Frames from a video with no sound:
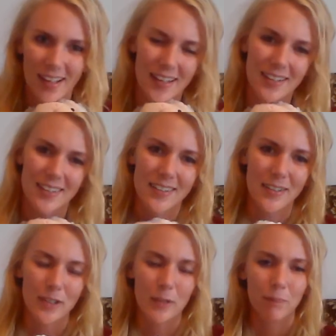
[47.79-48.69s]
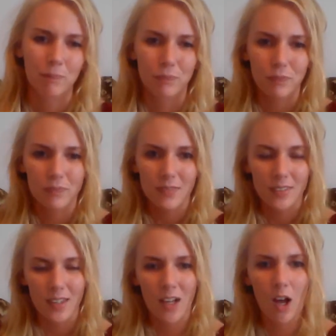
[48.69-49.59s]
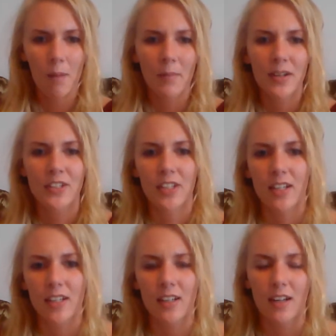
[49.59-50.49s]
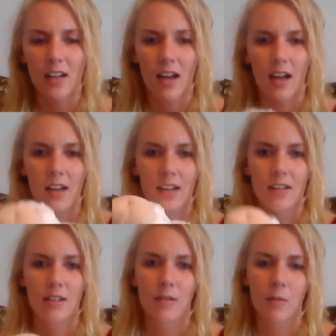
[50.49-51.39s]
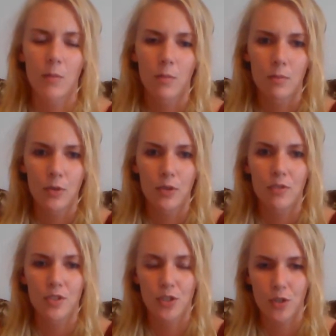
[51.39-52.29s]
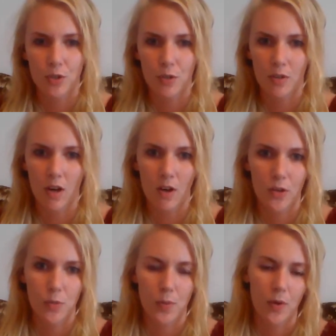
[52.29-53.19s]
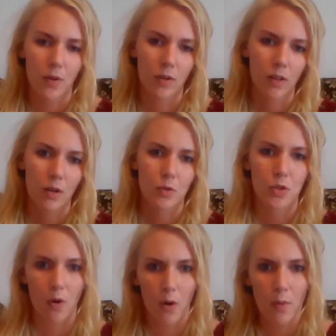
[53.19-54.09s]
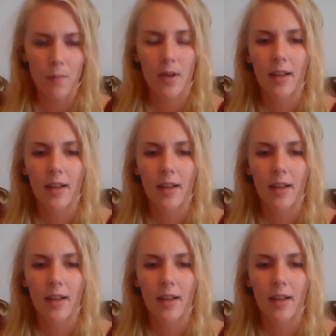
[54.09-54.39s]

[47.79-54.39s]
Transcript: And on Monday, I moved to a hospital close to home,